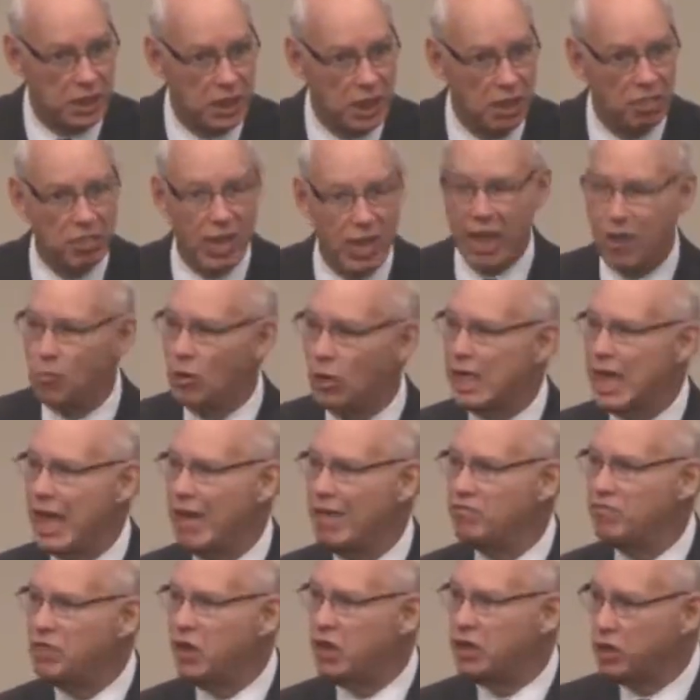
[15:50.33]
They will
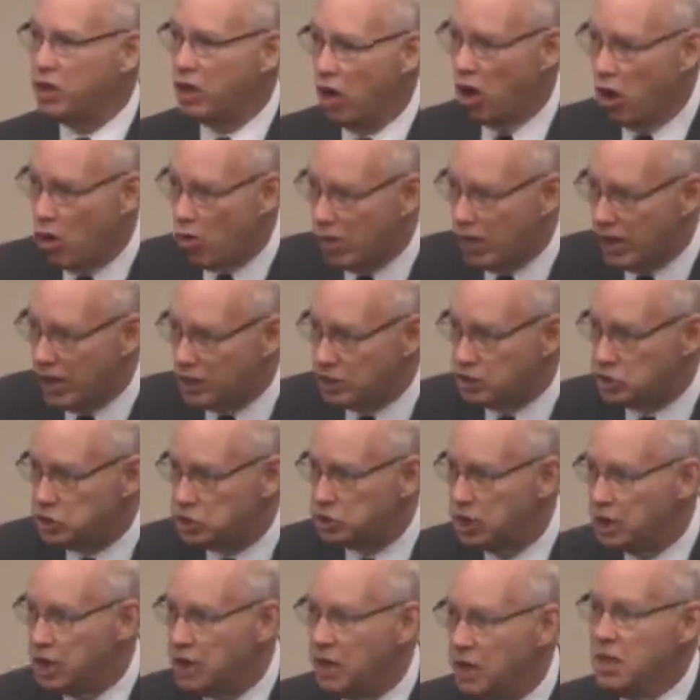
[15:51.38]
have the courage
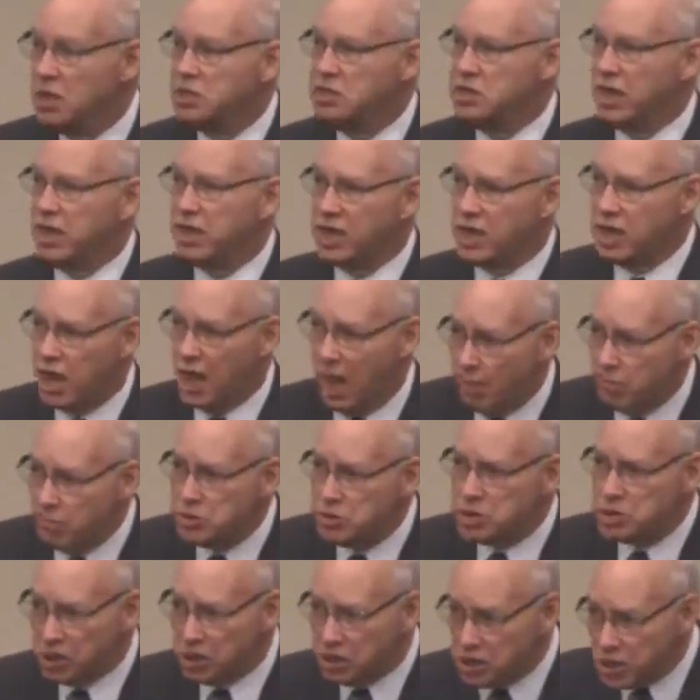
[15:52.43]
to come
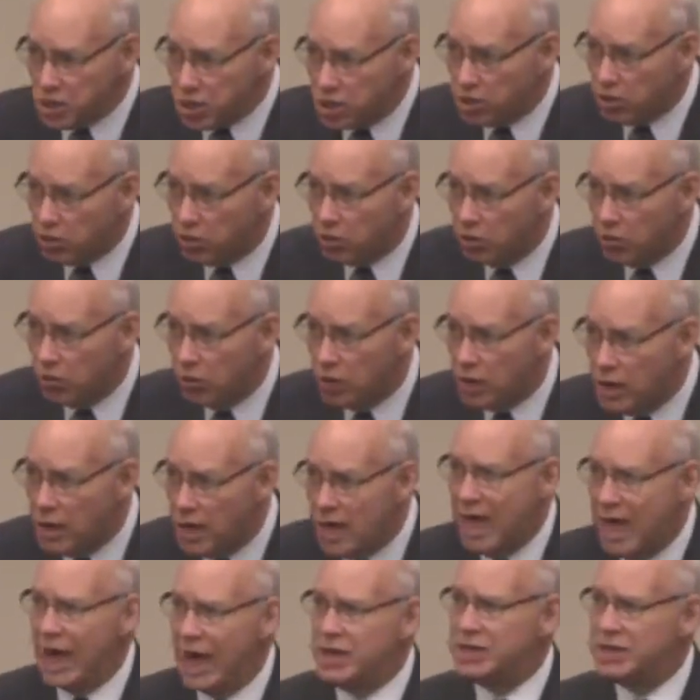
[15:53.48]
to you
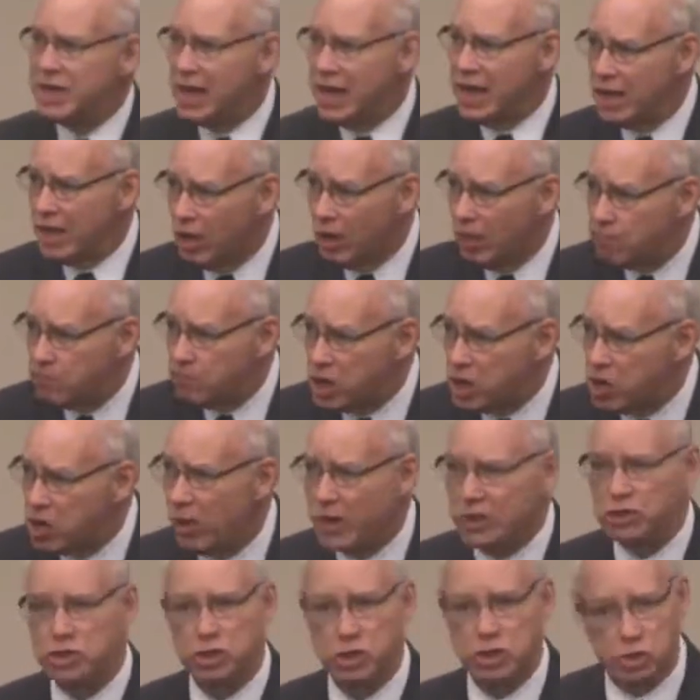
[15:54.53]
and to help you
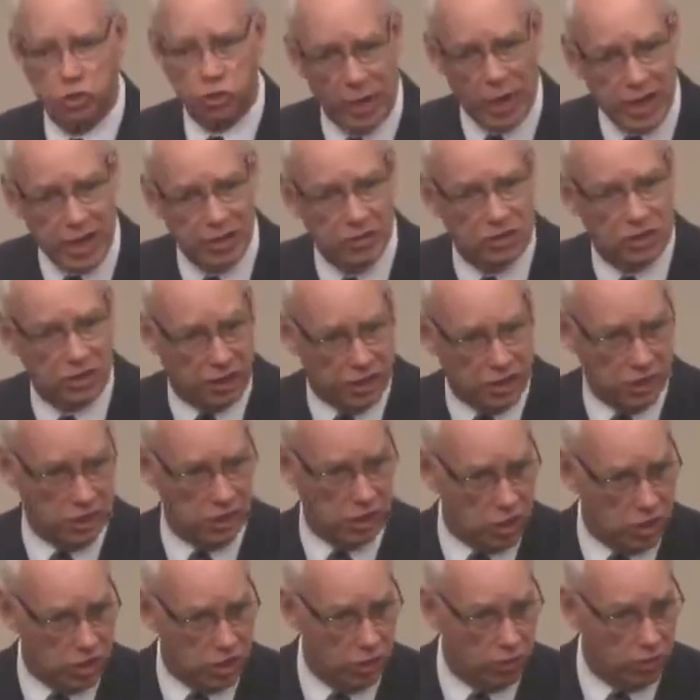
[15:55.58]
and strengthen
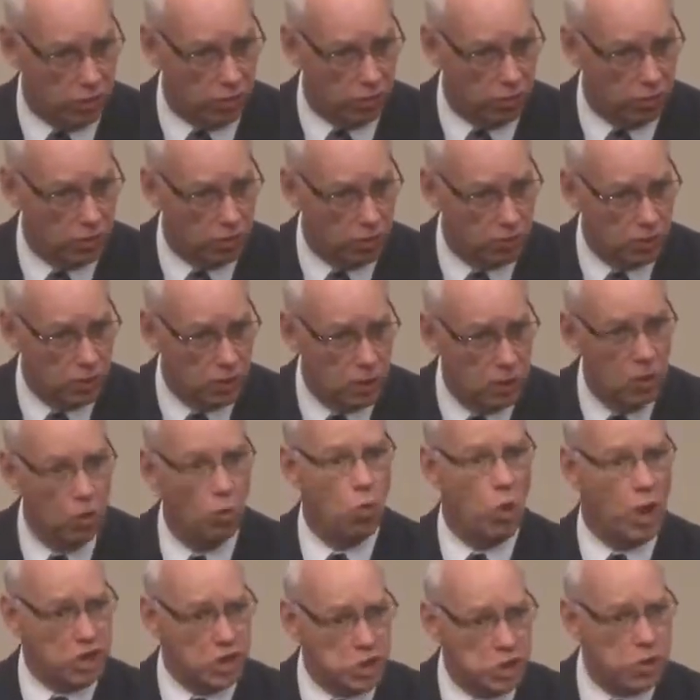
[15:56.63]
you
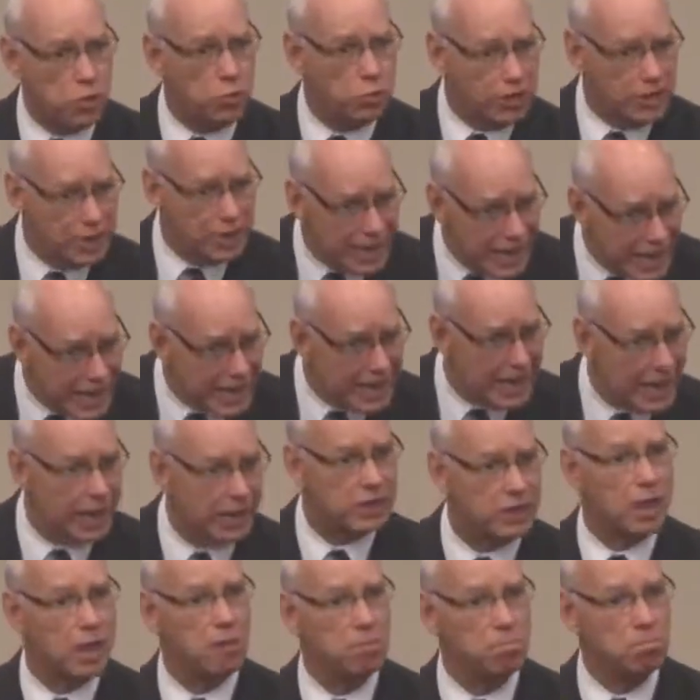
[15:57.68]
when you need it
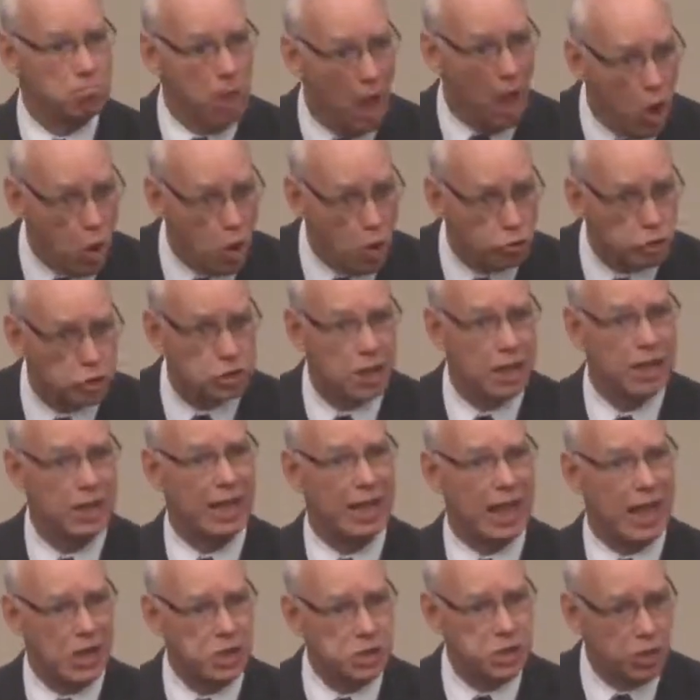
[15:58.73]
most
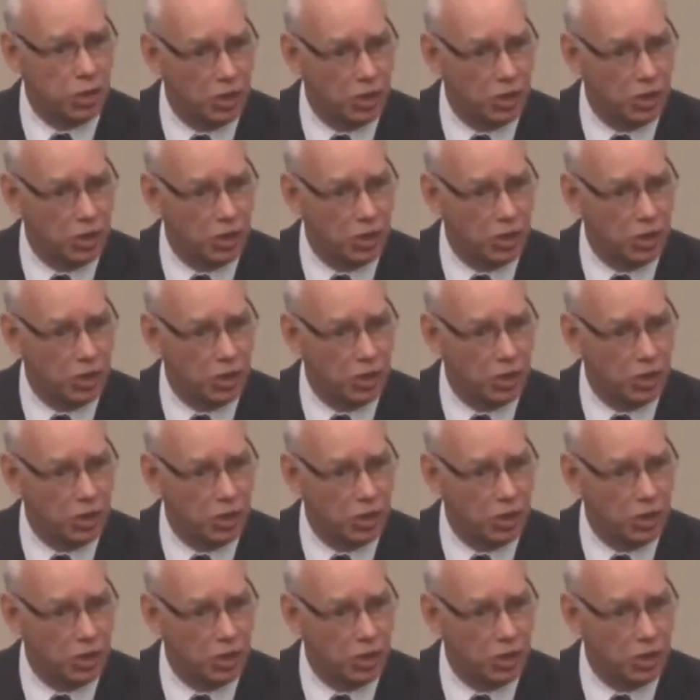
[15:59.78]
in your